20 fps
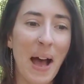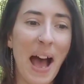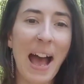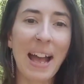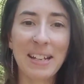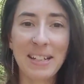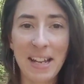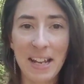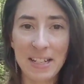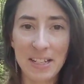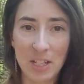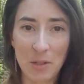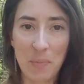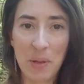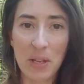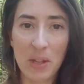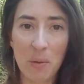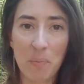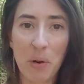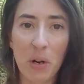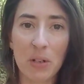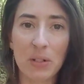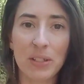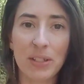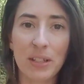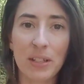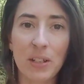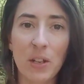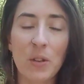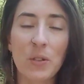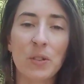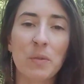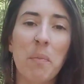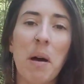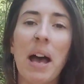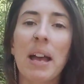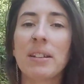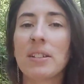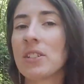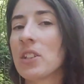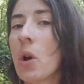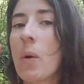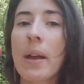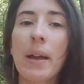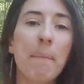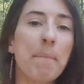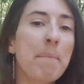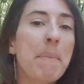I tend to be the person whose mind is going